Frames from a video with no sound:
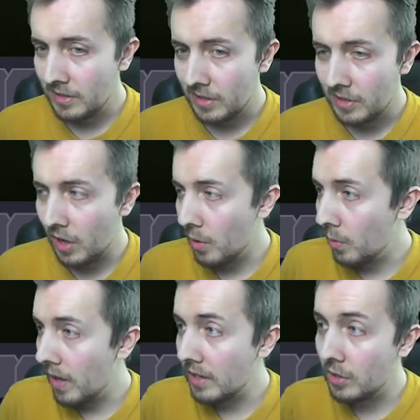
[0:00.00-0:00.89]
So
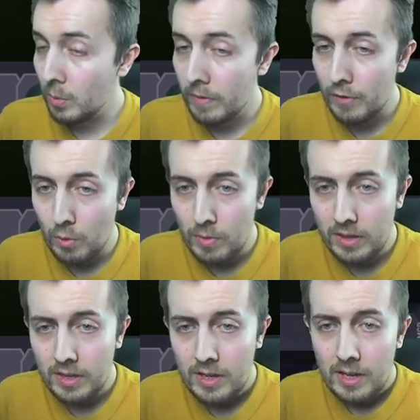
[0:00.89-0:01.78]
that's who we've gone with,
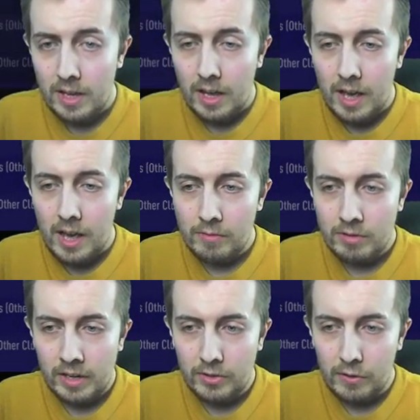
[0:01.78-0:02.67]
uh,
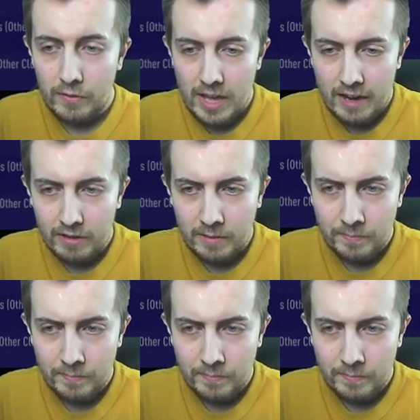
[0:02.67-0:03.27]
Ronaldo Vieira.